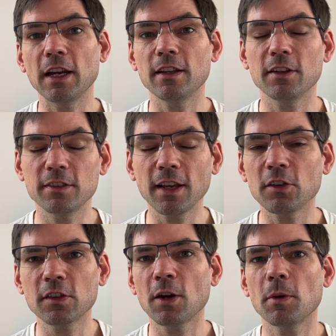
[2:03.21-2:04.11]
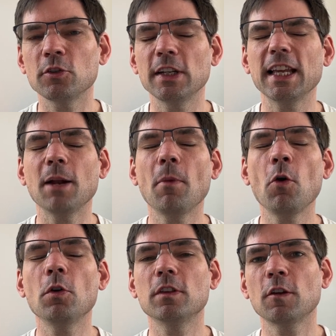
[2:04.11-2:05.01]
Now, dice towers, you can get them
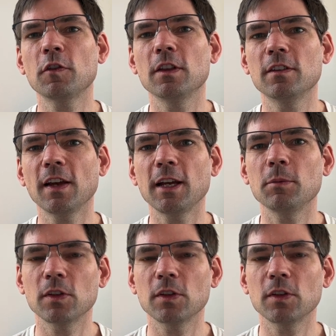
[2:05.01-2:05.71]
all different types